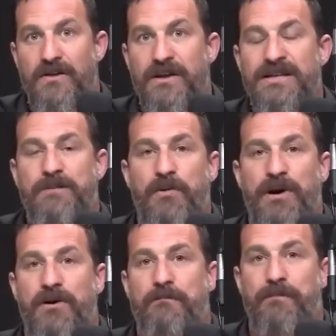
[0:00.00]
you need to
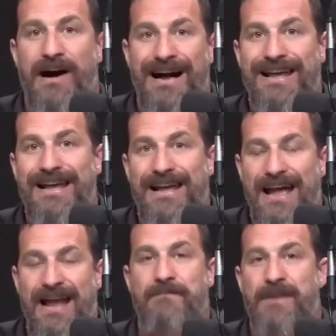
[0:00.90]
put your
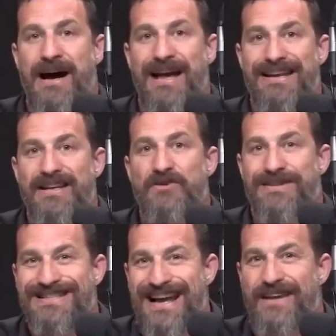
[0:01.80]
body and mind
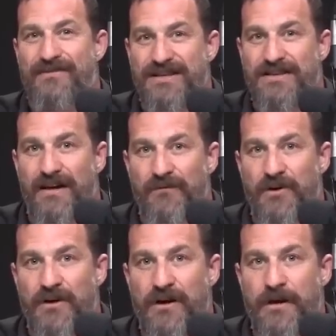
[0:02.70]
into a state of
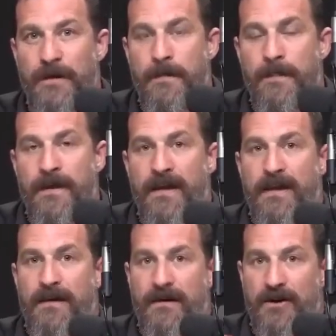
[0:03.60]
discomfort
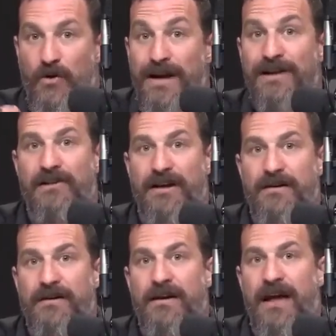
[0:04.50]

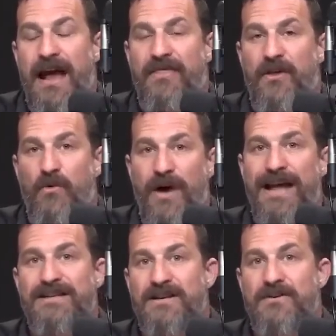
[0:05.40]
quickly. And the
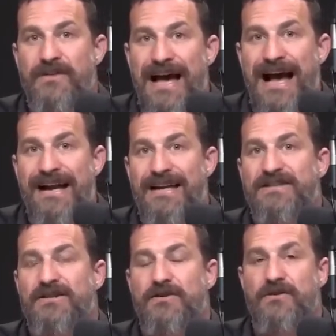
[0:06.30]
way to do that
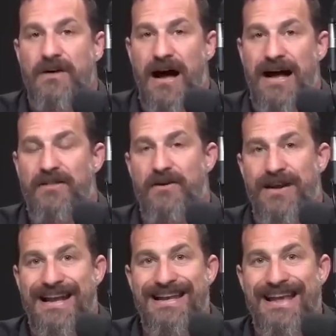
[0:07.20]
is to
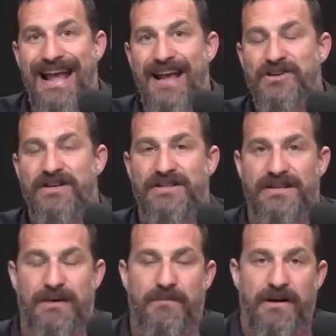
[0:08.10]
either engage in
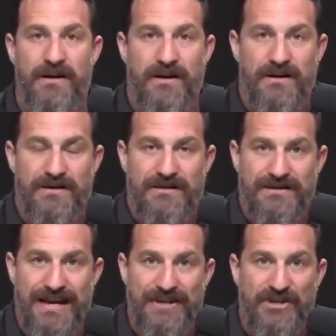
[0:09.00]
some
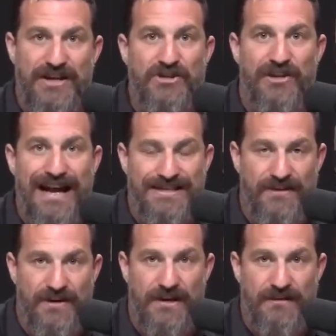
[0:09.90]
tangential
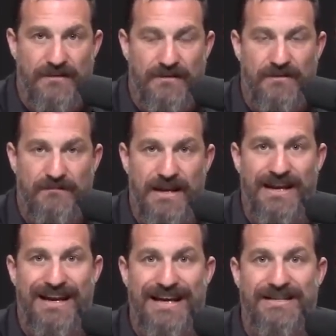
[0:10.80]
activity,
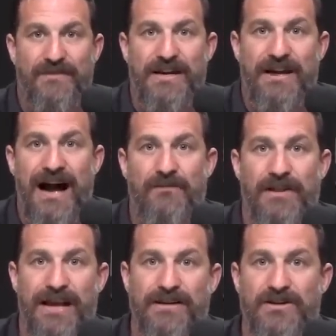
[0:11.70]
meaning an activity not
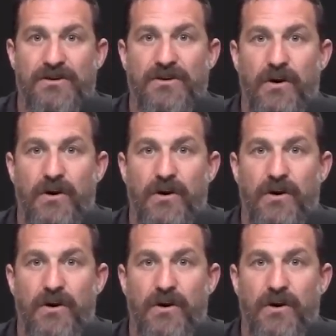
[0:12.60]
related to your